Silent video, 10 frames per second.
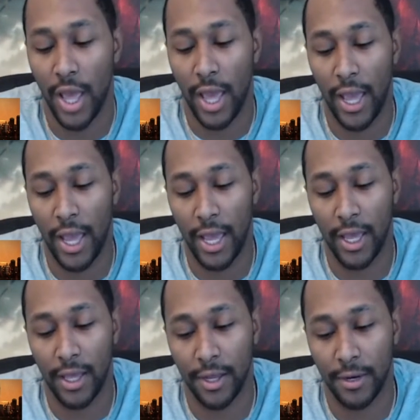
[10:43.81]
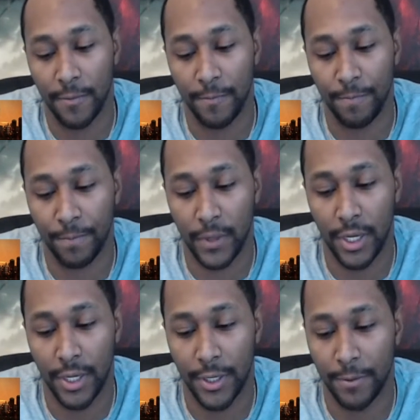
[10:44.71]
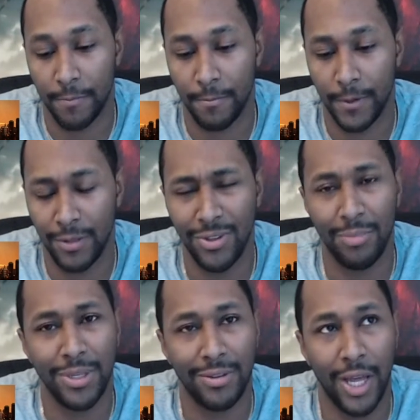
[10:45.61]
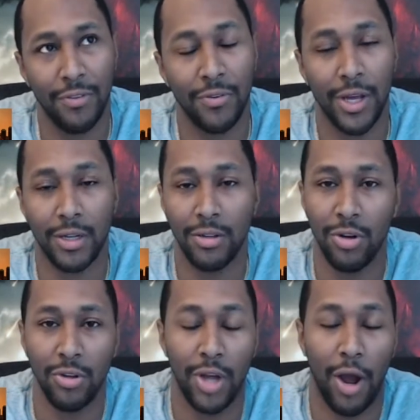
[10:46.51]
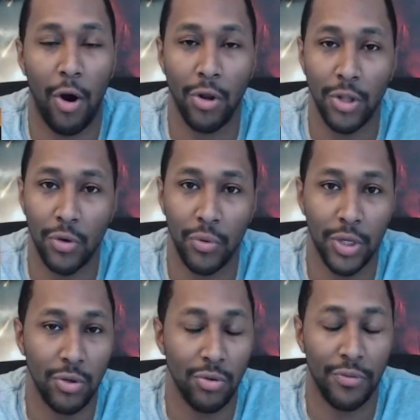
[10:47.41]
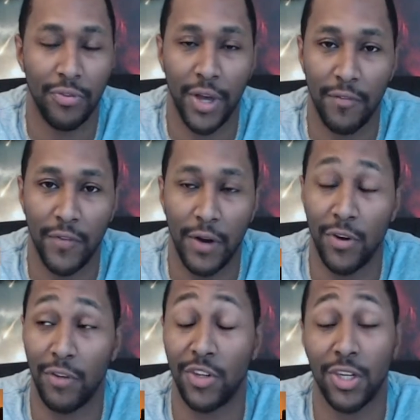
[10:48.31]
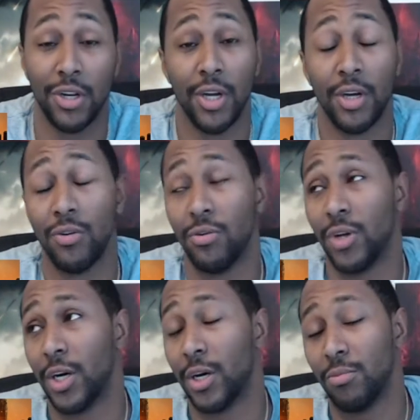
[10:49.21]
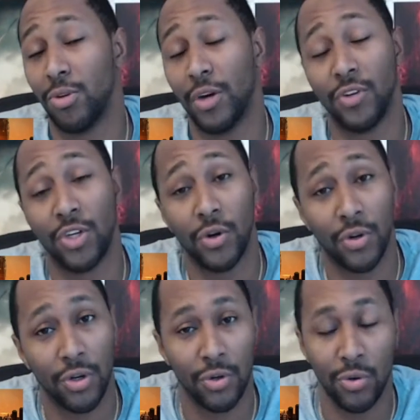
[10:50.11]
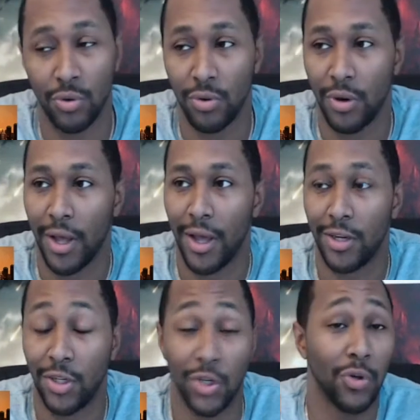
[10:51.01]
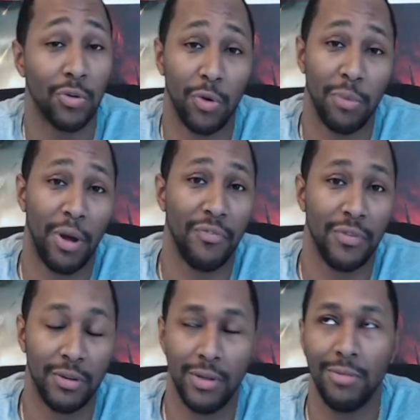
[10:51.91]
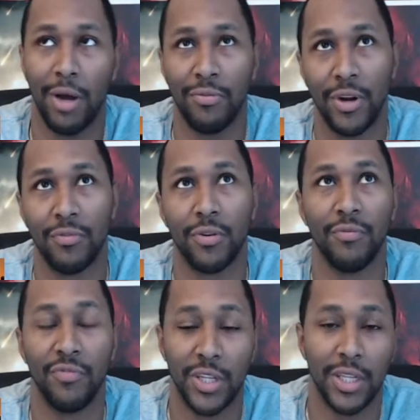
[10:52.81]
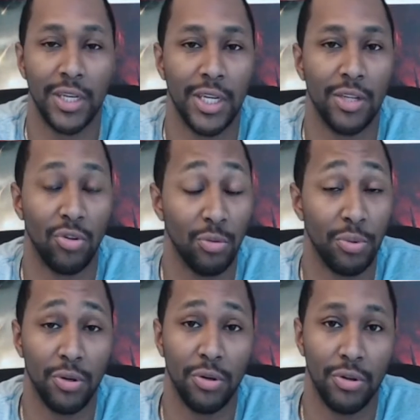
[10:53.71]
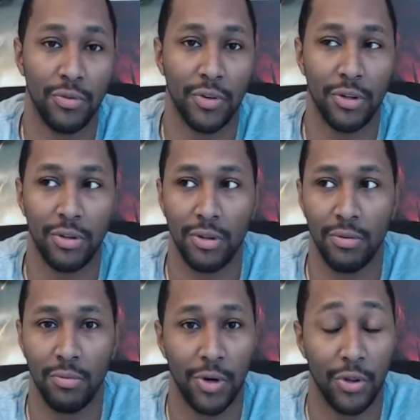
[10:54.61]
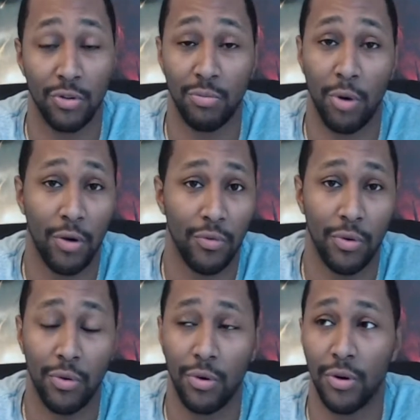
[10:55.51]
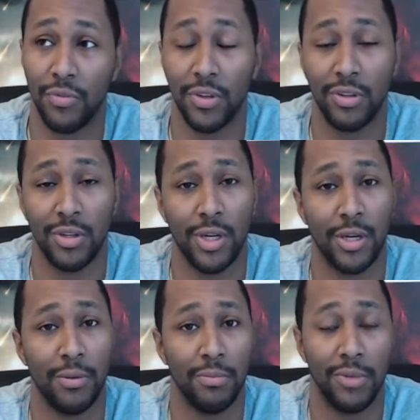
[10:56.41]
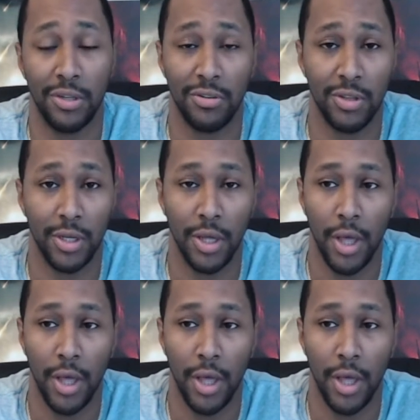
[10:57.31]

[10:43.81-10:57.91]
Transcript: And I'm excited for that. You got Harley Quinn, who's a fan favorite. You have Joker, who Joker's he's my favorite villain in the superhero universe, whether it's Marvel or if it's DC.